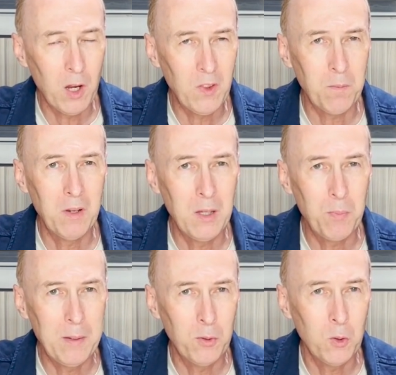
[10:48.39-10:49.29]
I think many
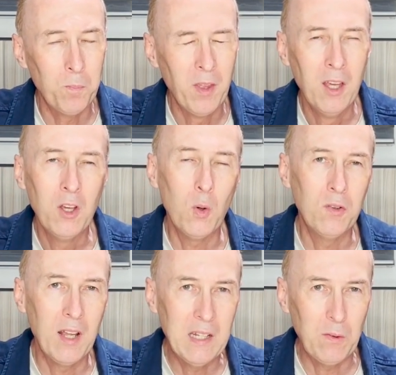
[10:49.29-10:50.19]
people who are
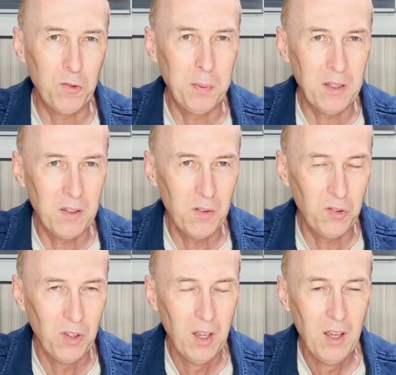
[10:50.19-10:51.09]
native
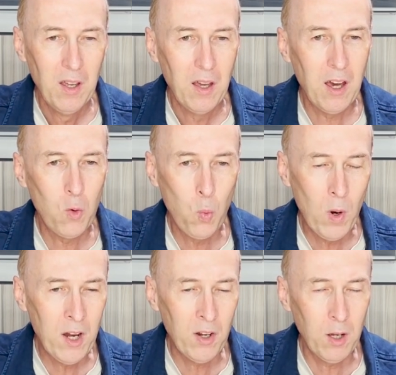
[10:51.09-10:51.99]
speakers are
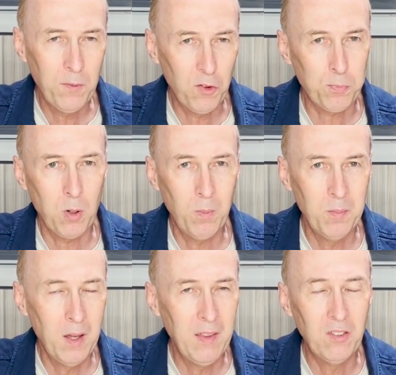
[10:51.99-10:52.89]
wary of this problem,
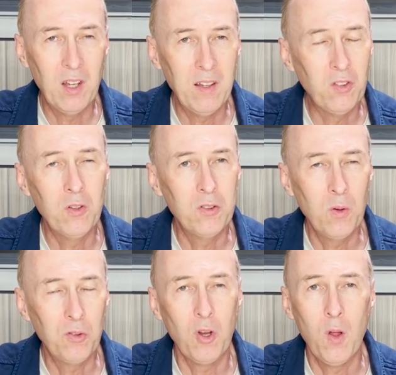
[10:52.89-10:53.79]
and they don't
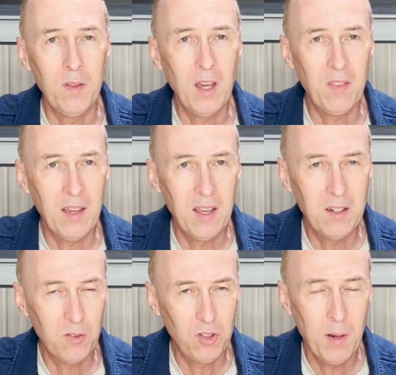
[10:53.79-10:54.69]
use on the other
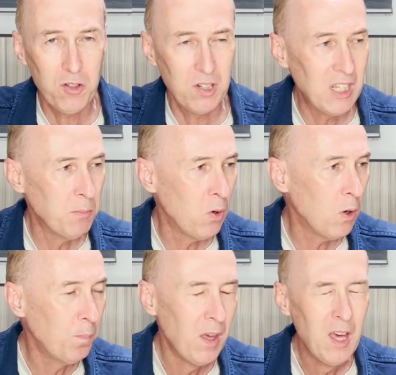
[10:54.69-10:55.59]
hand so much anymore.